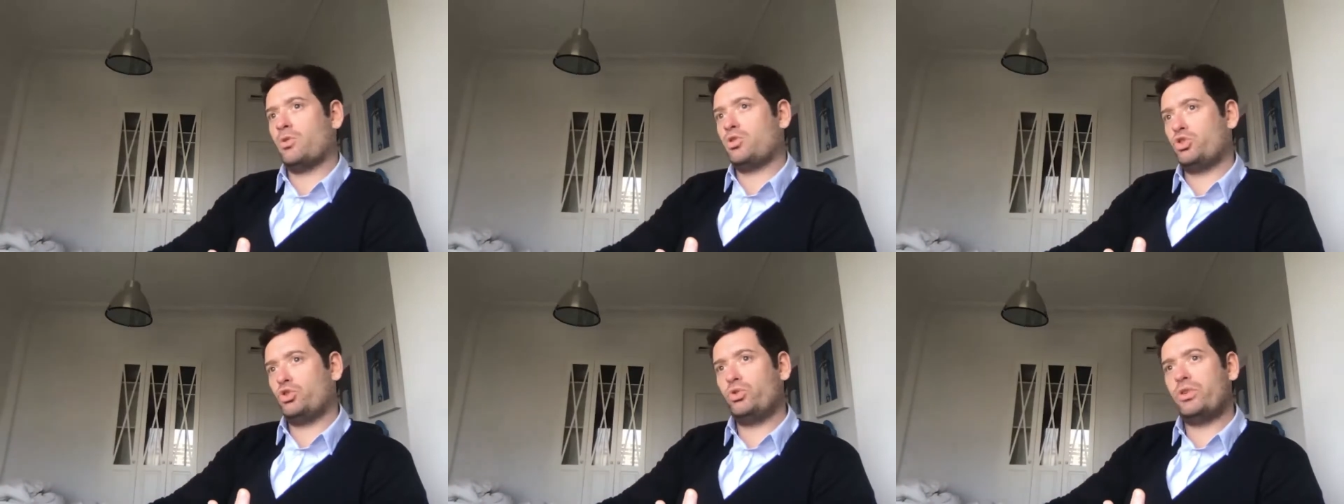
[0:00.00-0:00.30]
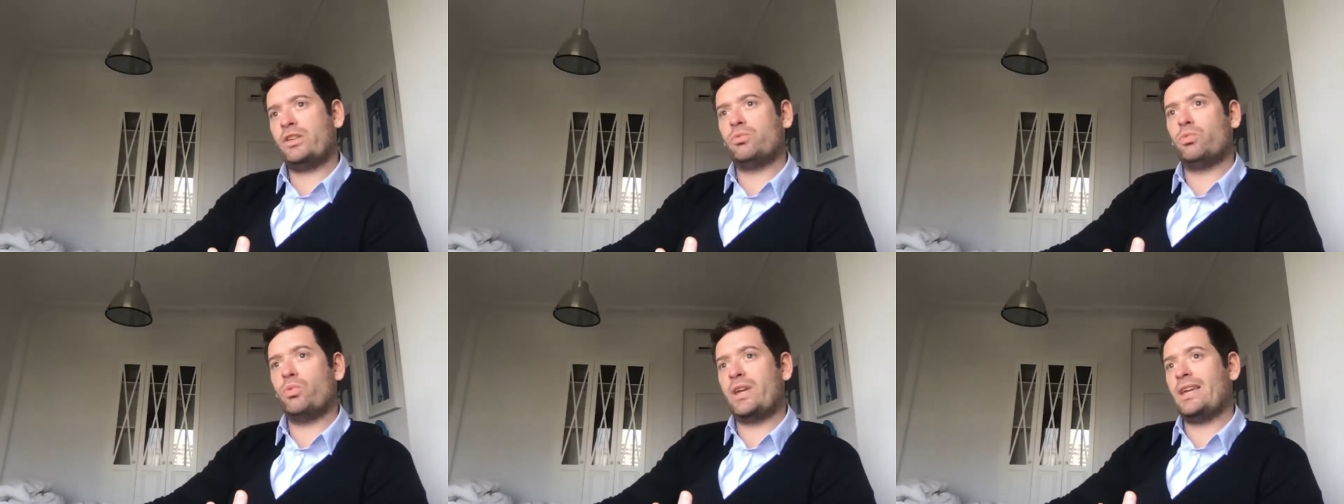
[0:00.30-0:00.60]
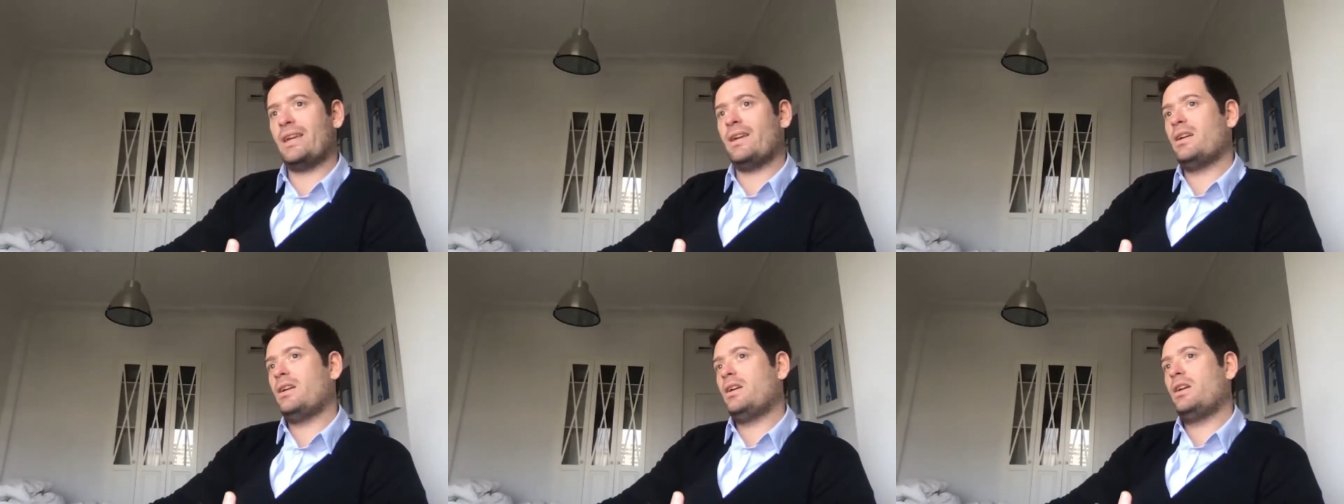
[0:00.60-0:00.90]
Shouldn't
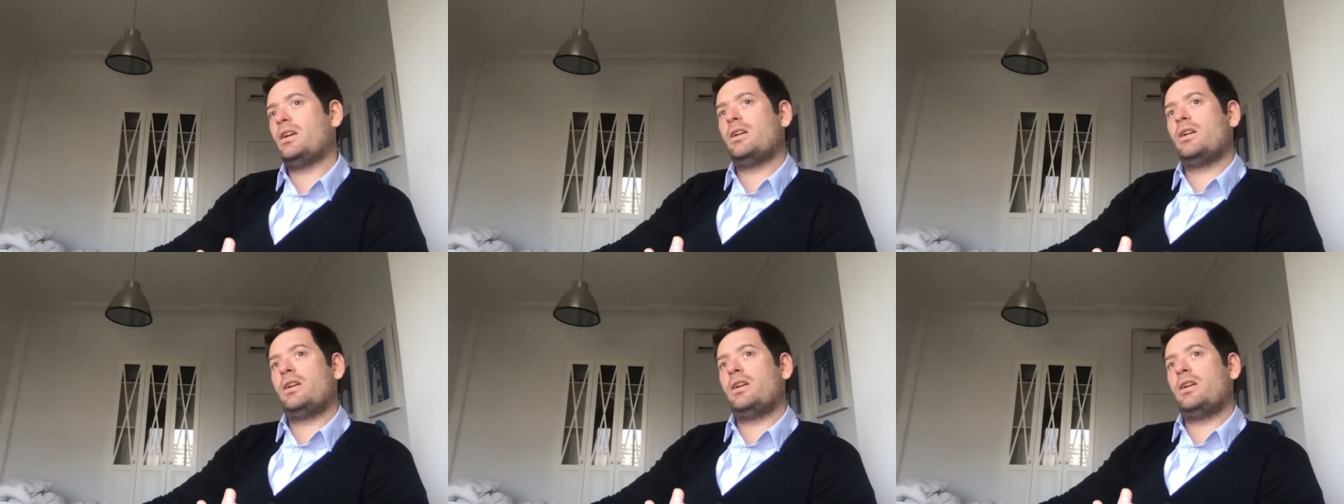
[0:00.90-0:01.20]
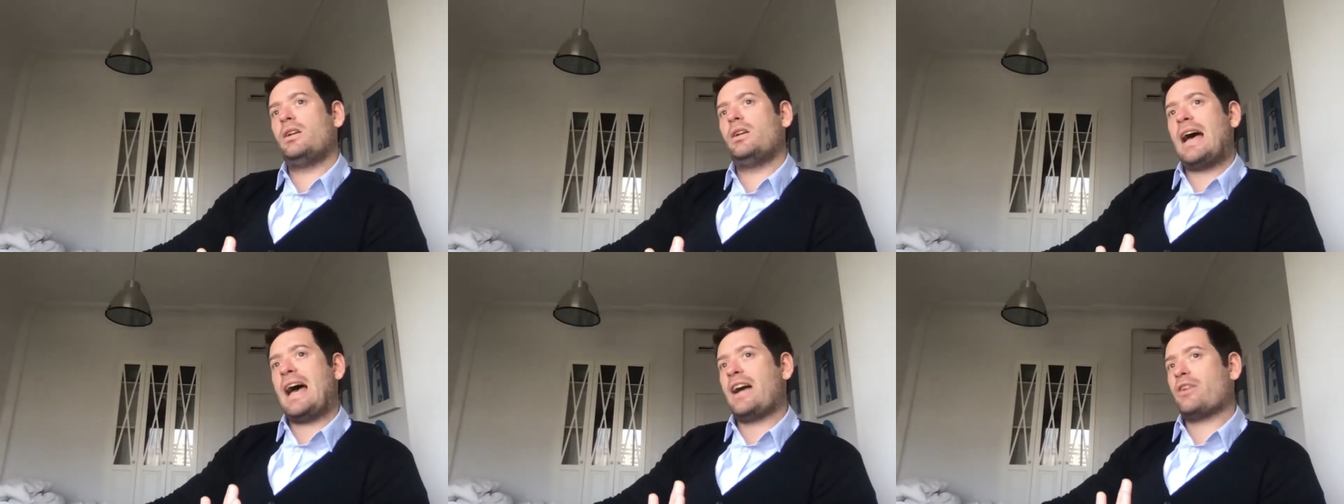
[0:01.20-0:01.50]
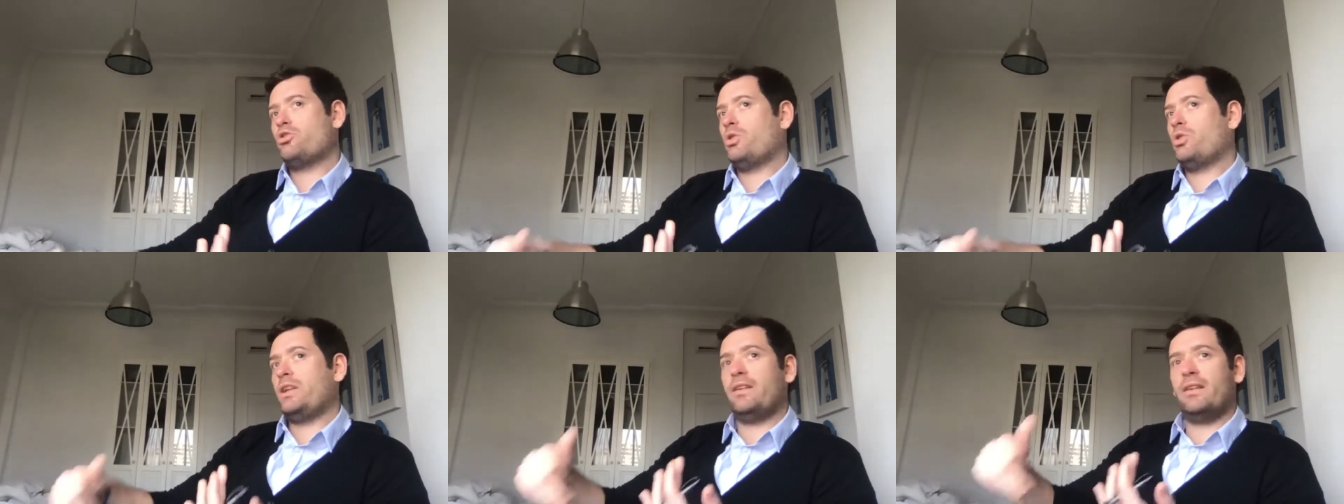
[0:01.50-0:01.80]
we
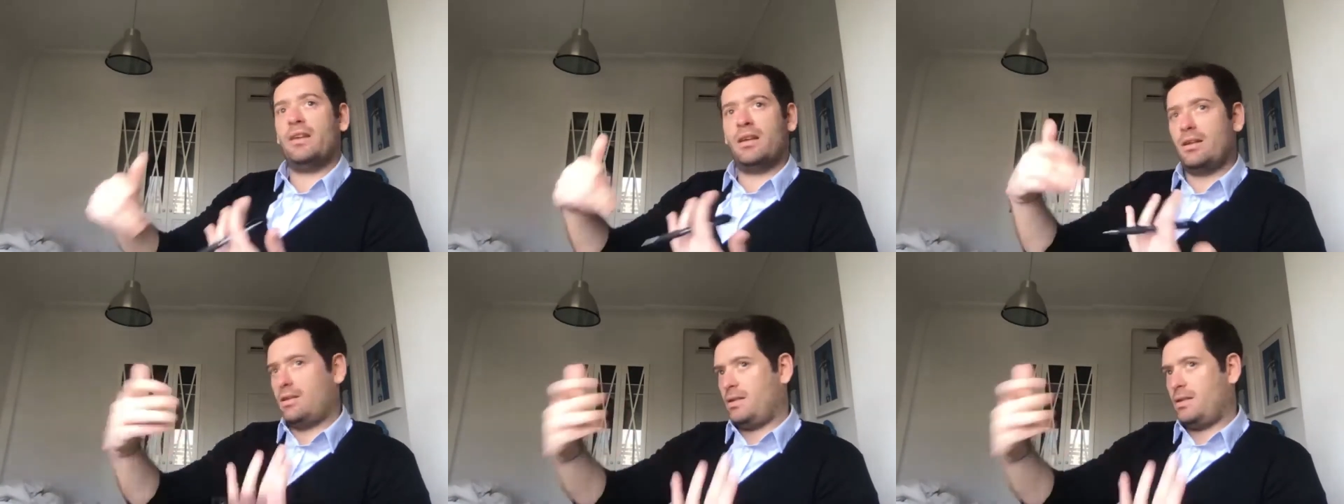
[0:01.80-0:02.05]
actually